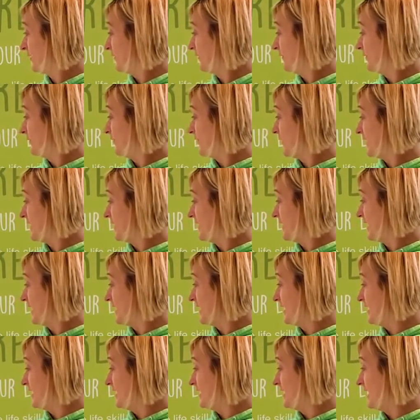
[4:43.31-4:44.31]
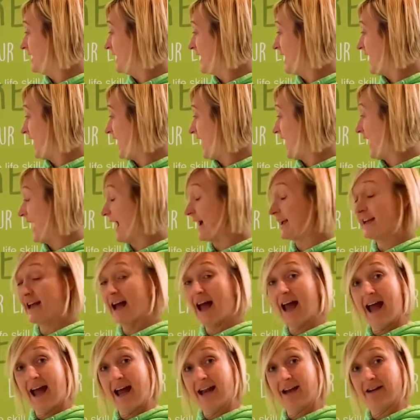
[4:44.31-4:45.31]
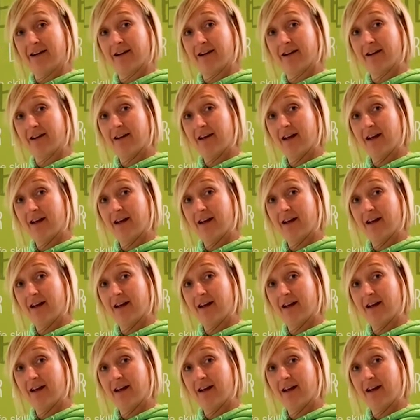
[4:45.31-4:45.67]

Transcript: V-E-I-N.